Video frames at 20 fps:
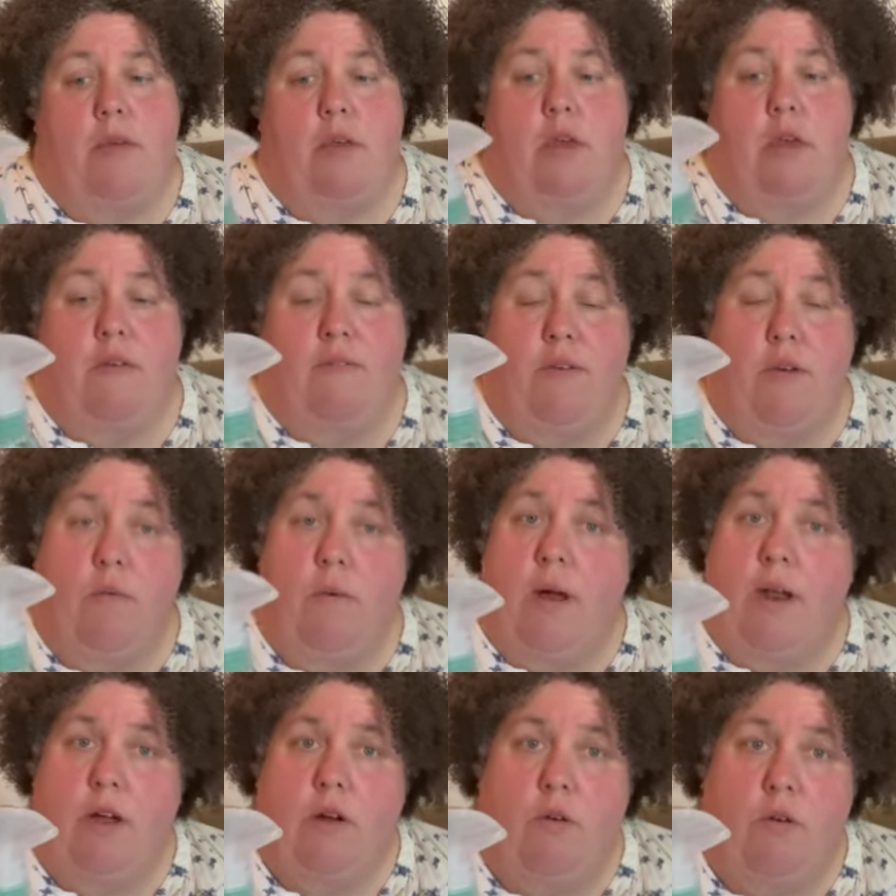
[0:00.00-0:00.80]
If you
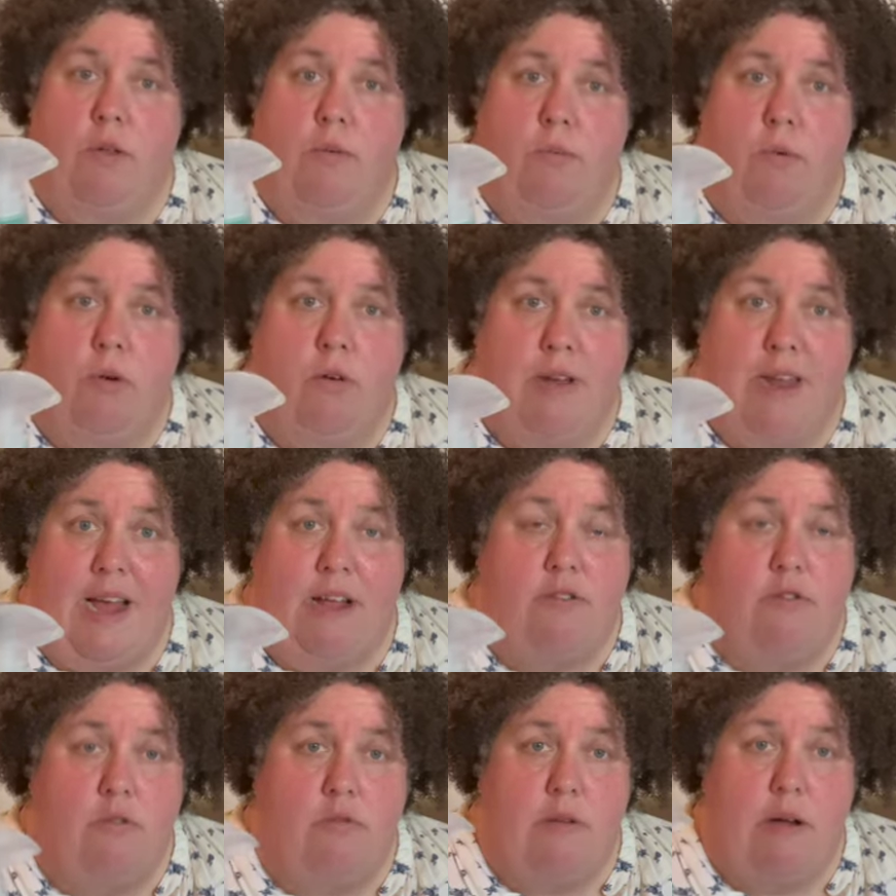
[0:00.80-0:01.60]
want to go the more
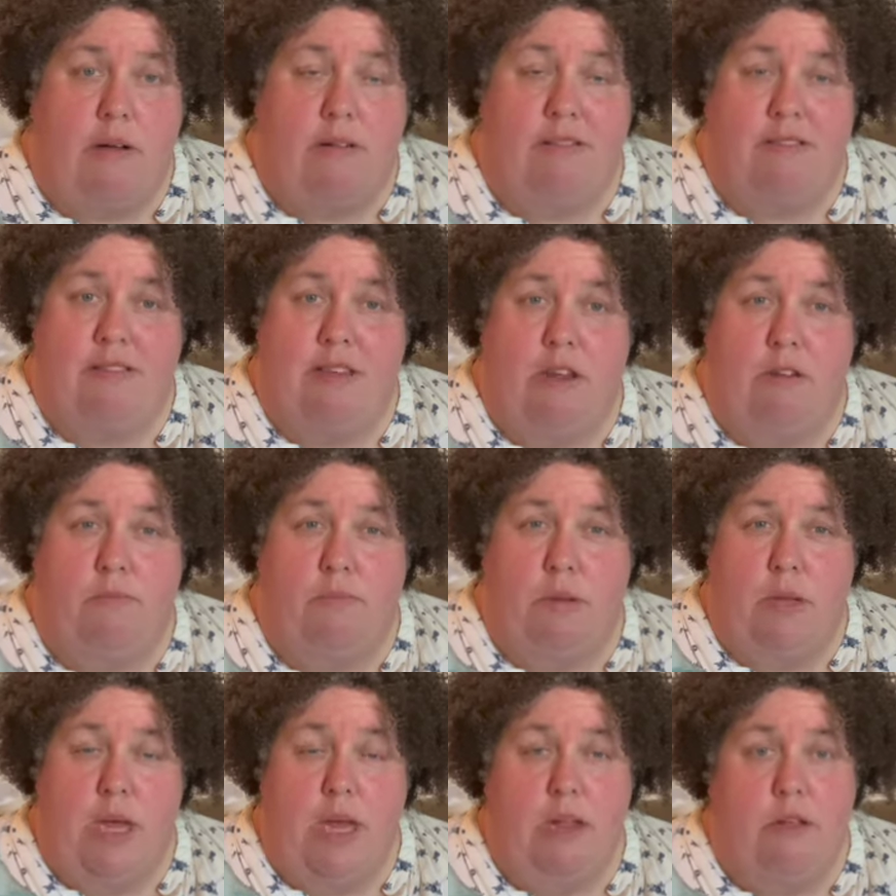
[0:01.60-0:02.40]
natural route instead of
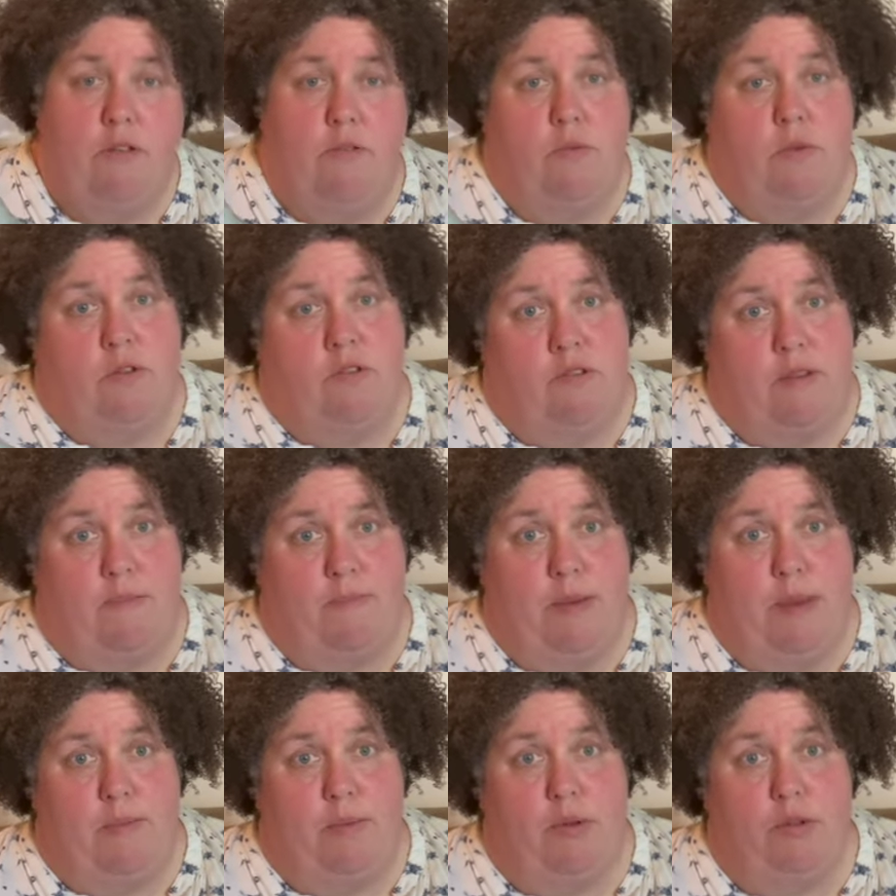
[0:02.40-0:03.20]
bleach, which some
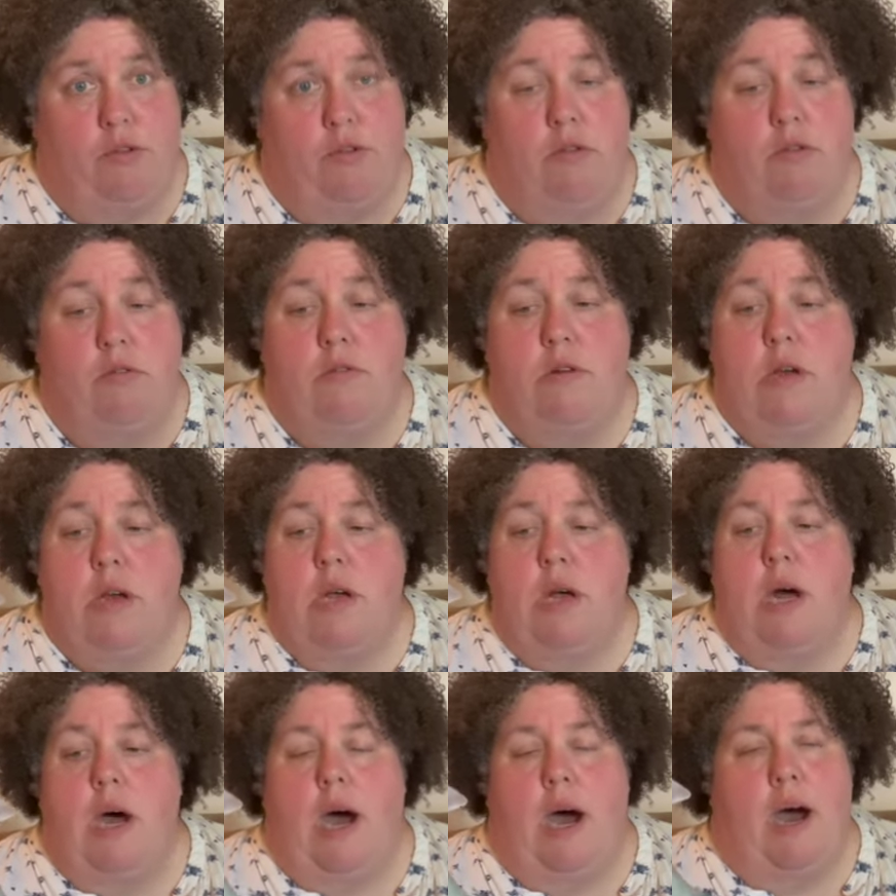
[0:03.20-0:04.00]
people do,
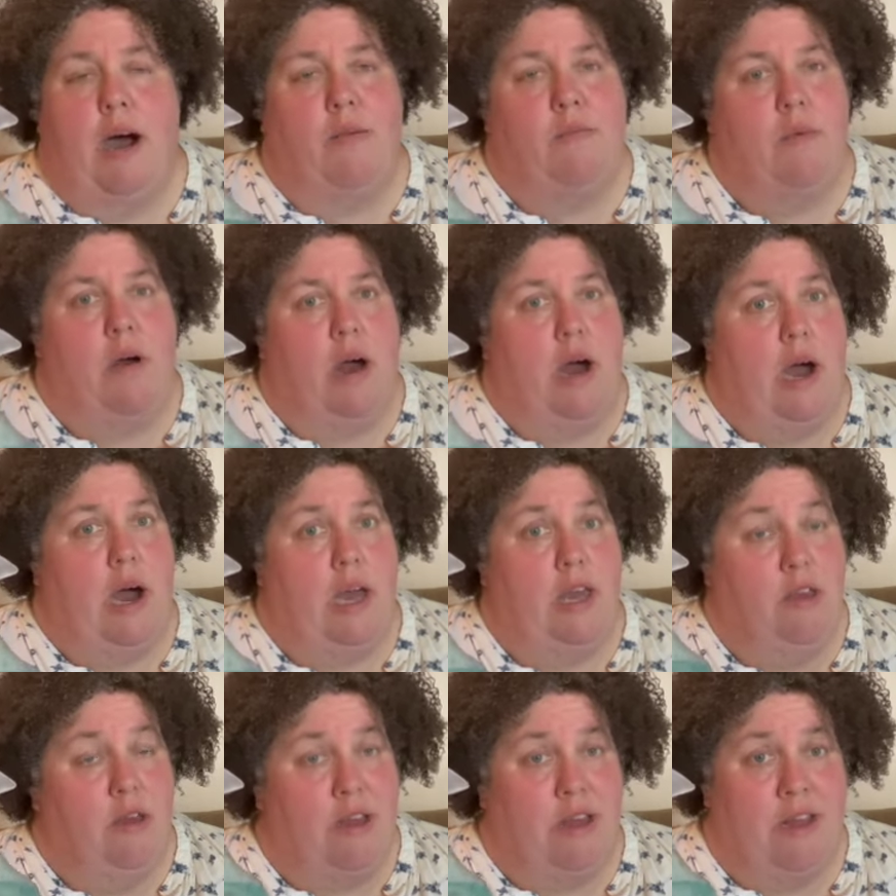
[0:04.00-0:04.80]

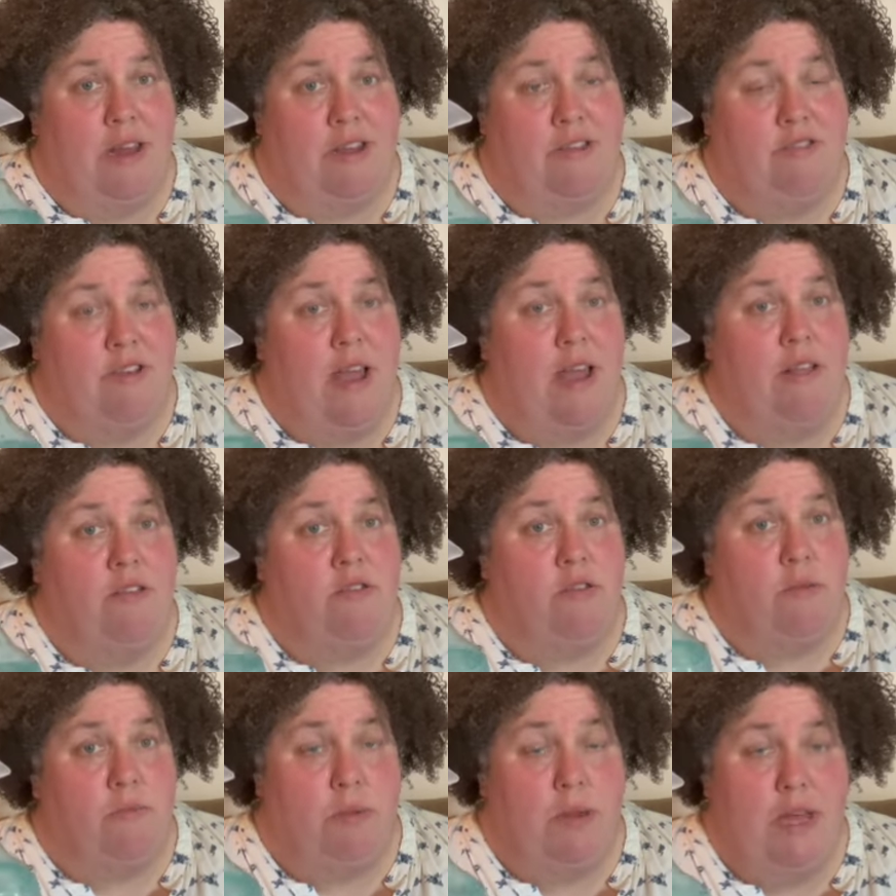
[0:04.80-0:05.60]
you can exchange
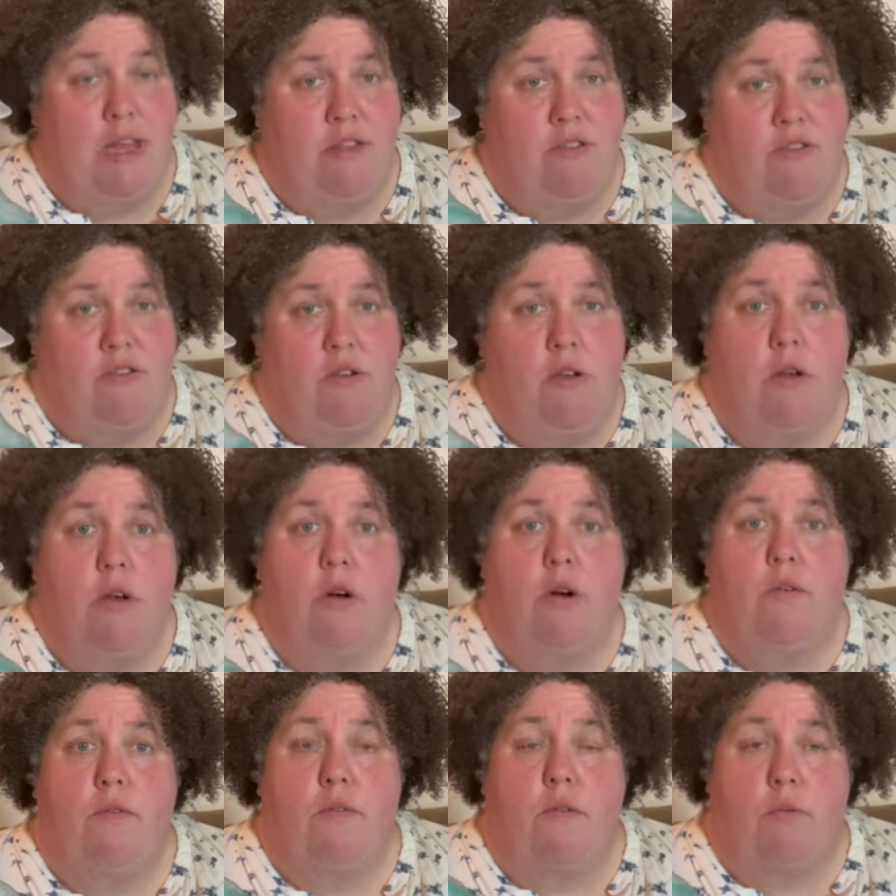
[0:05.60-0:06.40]
the bleach
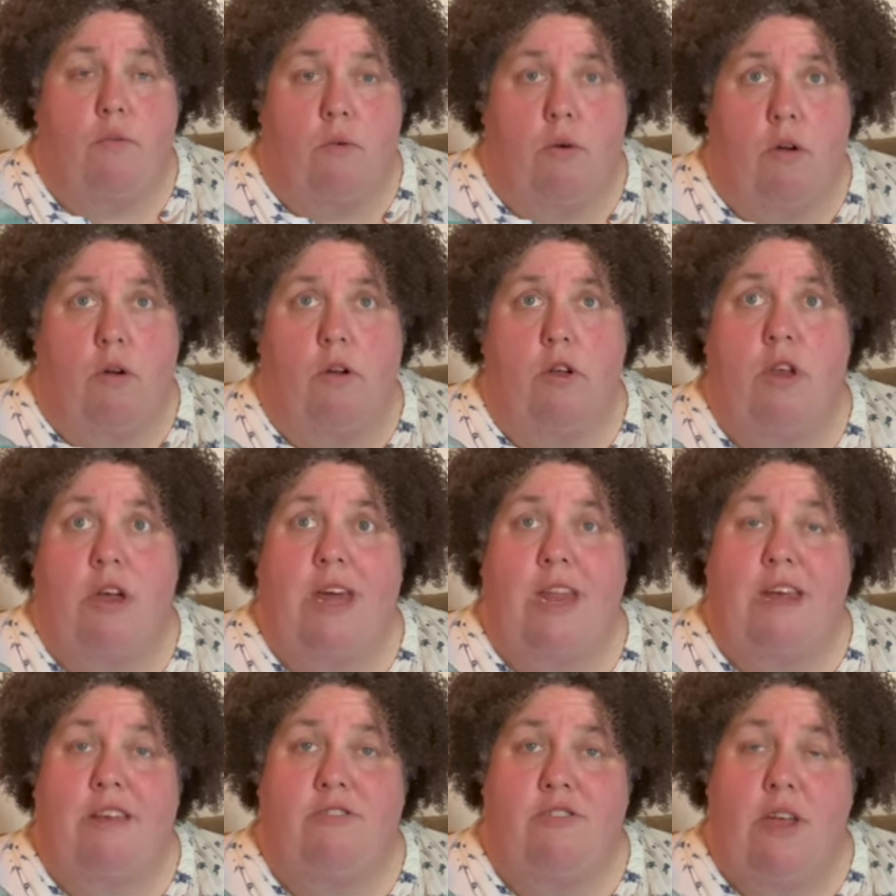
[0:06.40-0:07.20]
or you can
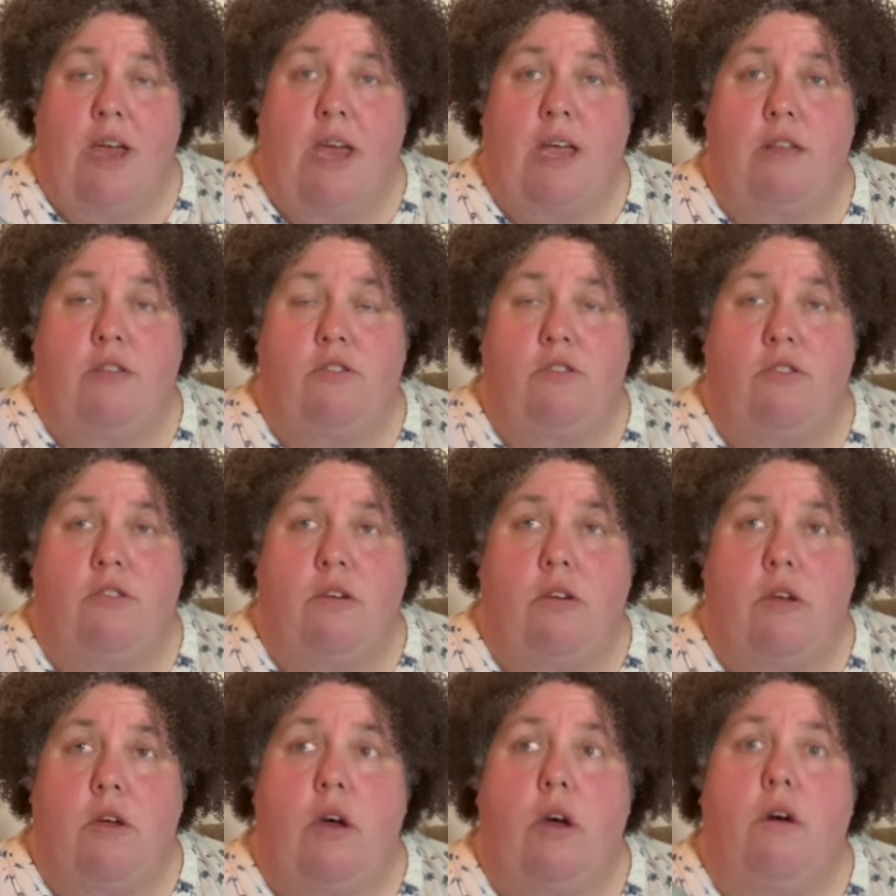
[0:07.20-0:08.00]
exchange
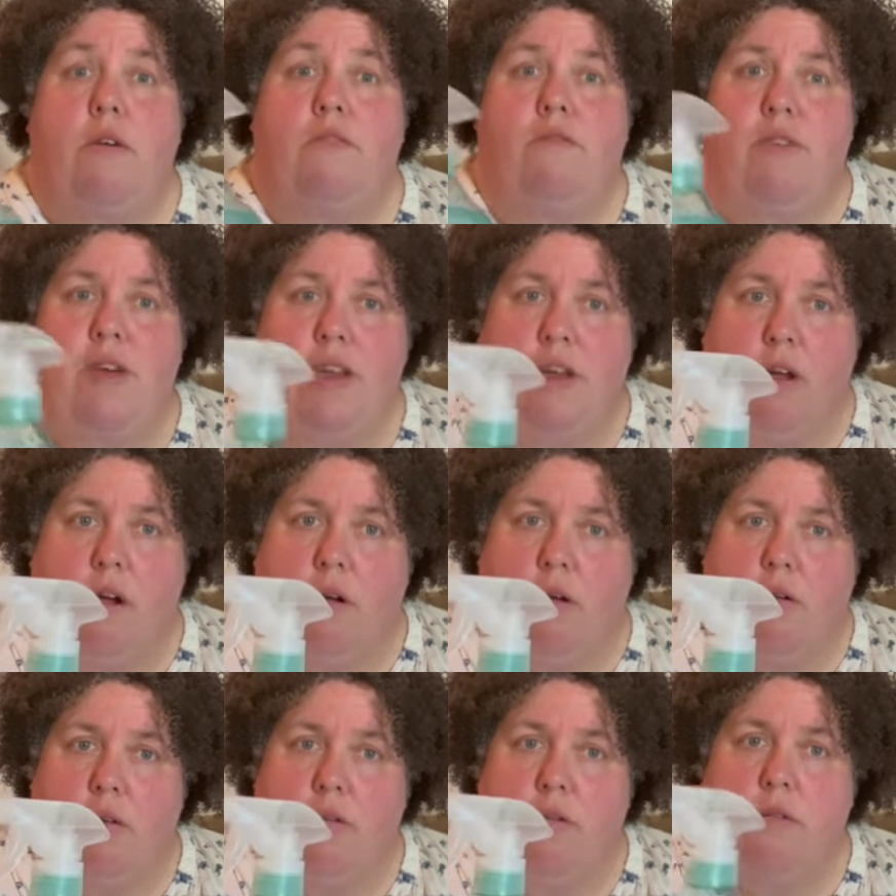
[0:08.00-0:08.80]

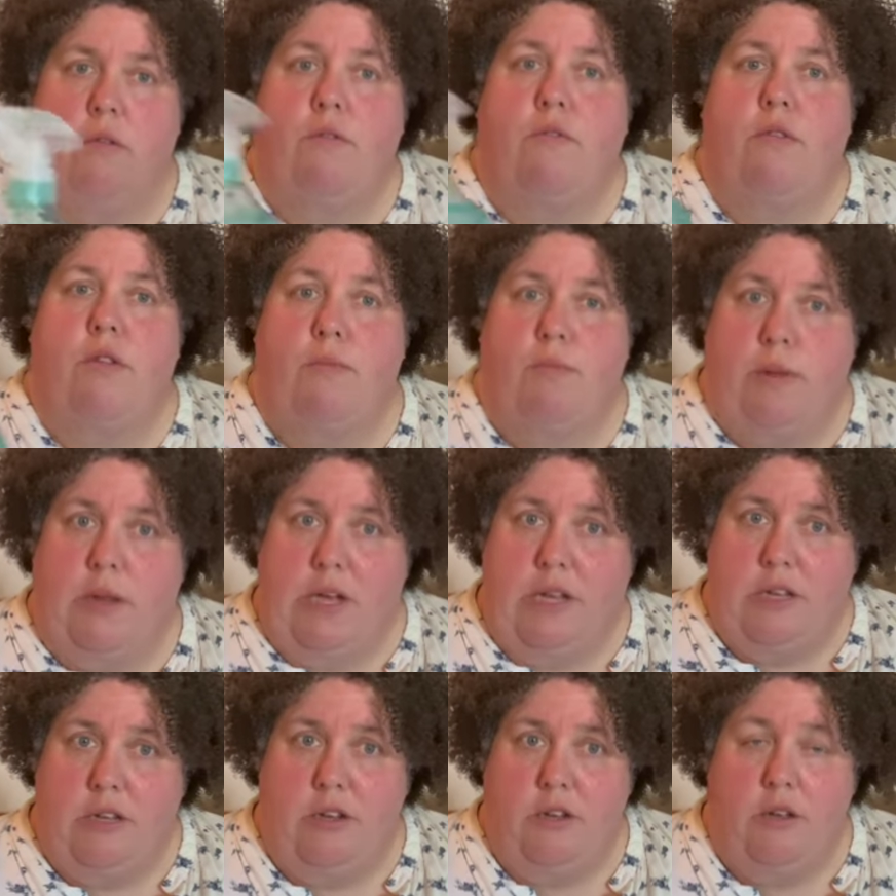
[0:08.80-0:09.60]
vinegar for the
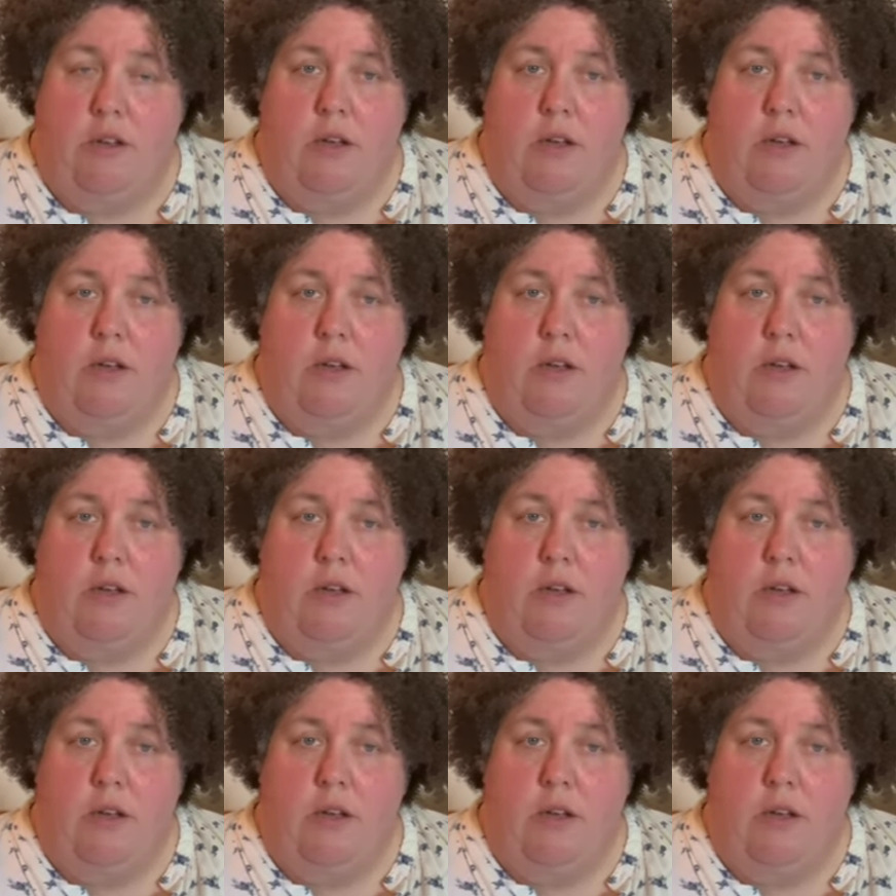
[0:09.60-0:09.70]
bleach.